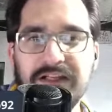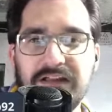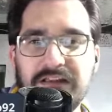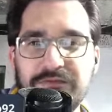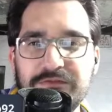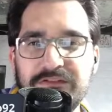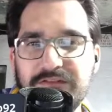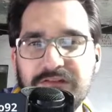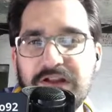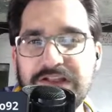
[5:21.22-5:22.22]
Yeah, that was it
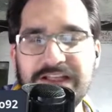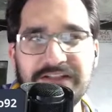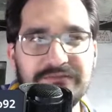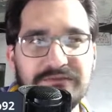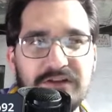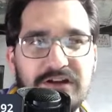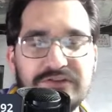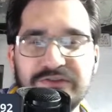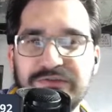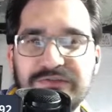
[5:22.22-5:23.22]
was
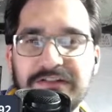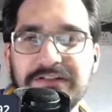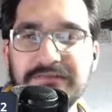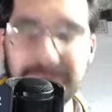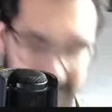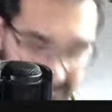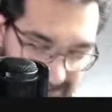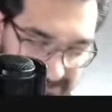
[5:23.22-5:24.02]
logical stuff. Yeah.